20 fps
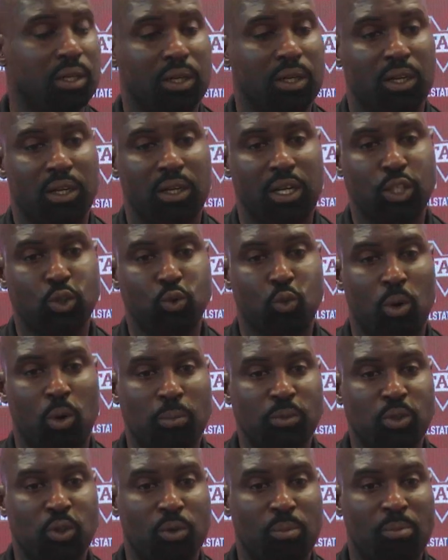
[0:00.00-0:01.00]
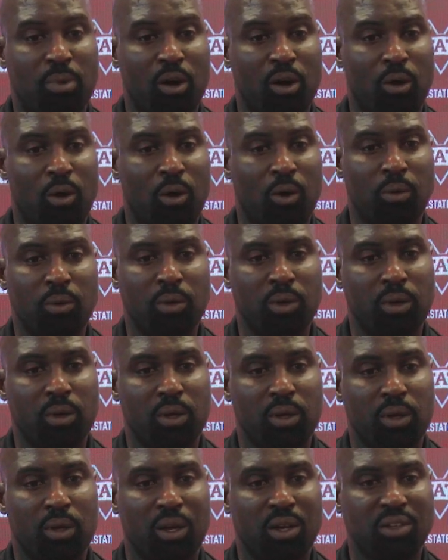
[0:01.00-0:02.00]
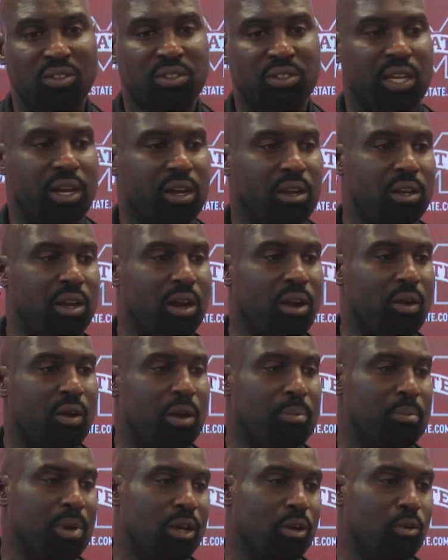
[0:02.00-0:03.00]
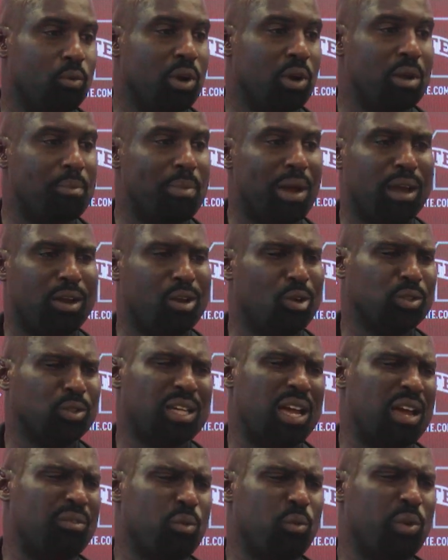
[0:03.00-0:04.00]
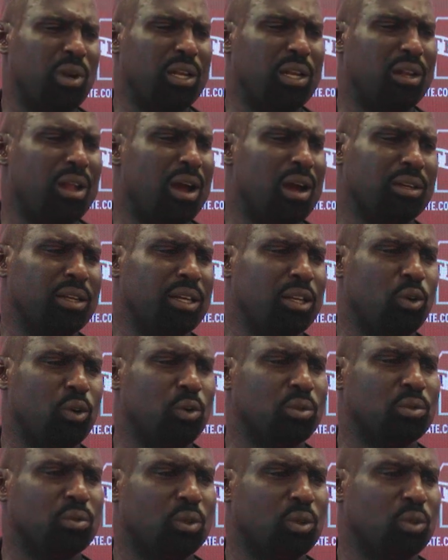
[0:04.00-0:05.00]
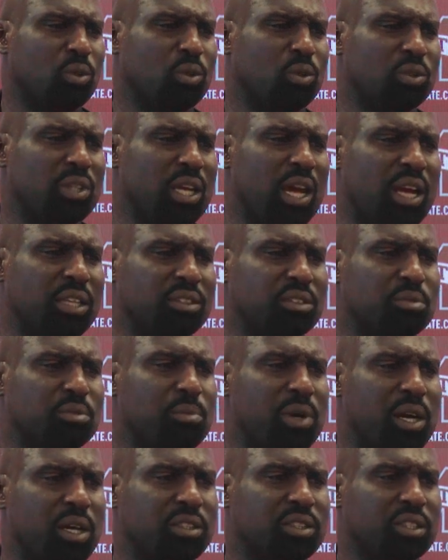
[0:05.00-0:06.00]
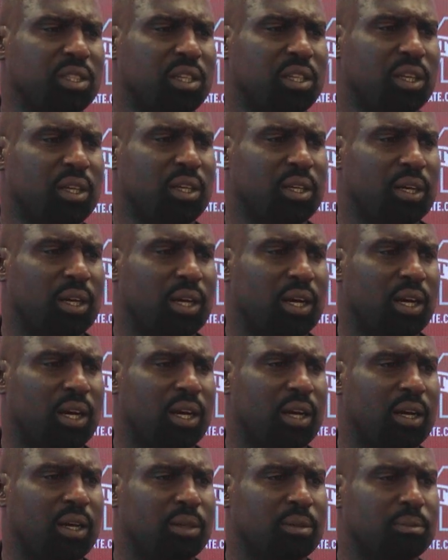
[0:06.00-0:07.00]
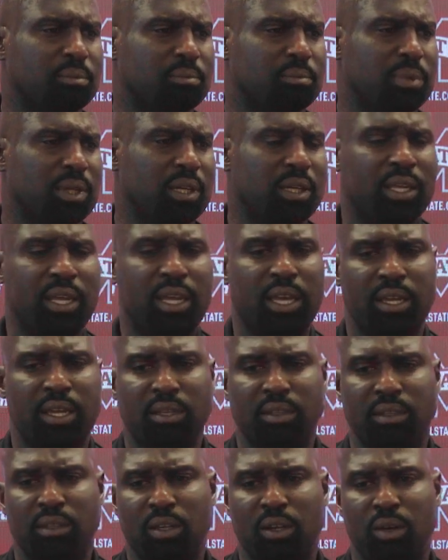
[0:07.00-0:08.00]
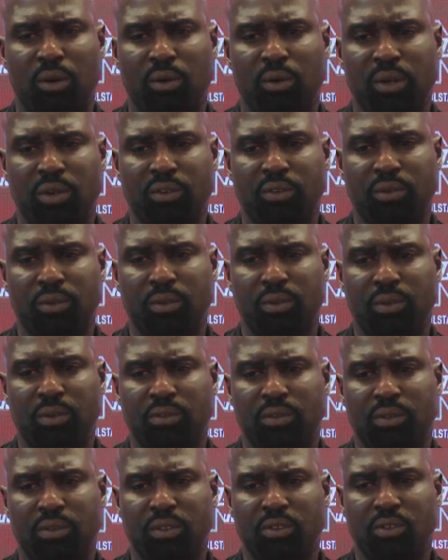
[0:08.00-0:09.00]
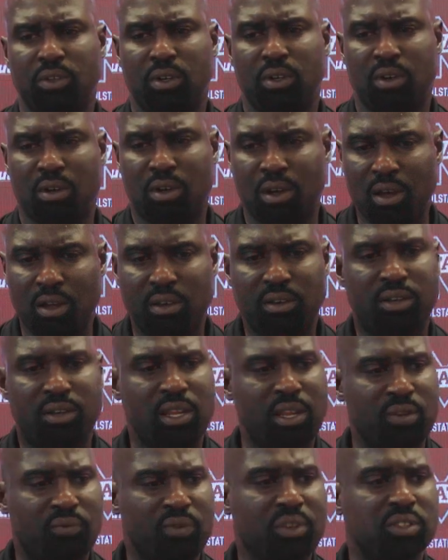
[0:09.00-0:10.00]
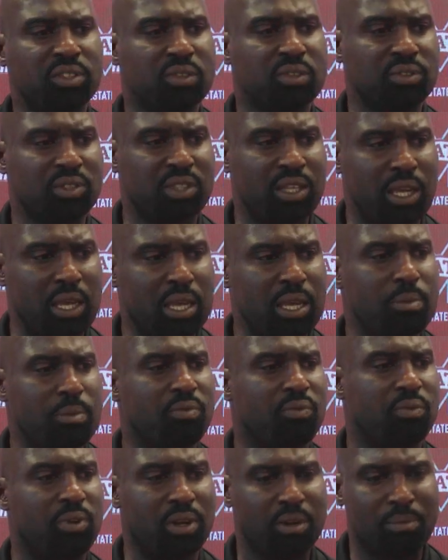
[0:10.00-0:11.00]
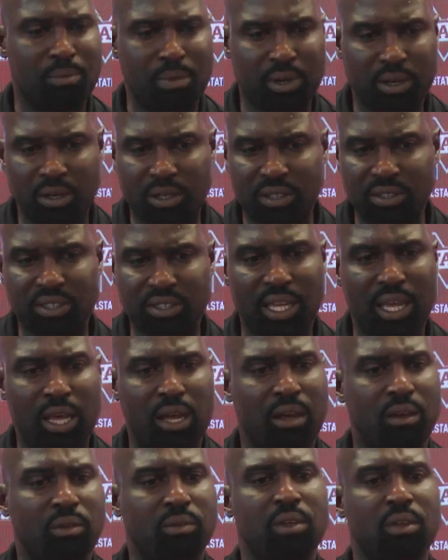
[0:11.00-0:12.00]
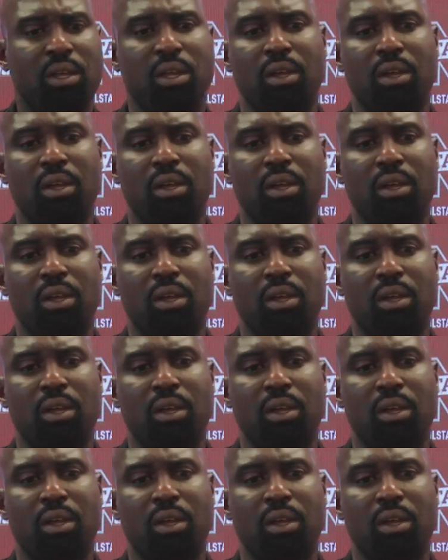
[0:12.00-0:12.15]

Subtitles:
They swarm to the ball. Secondary, being a running back coach, I haven't really locked in on those guys as much. But again, you know, it's a good defensive scheme, fundamentally sound.